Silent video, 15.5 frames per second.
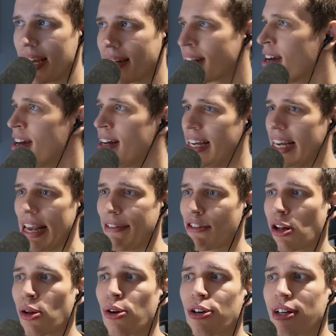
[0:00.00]
And if the
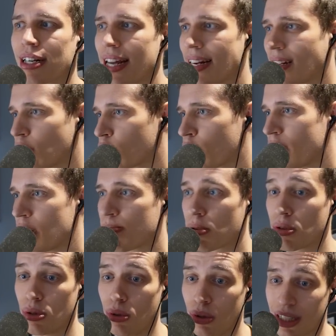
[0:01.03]
Lurker then is already
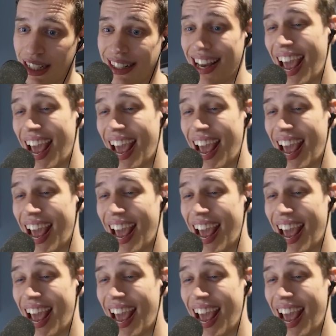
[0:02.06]
producing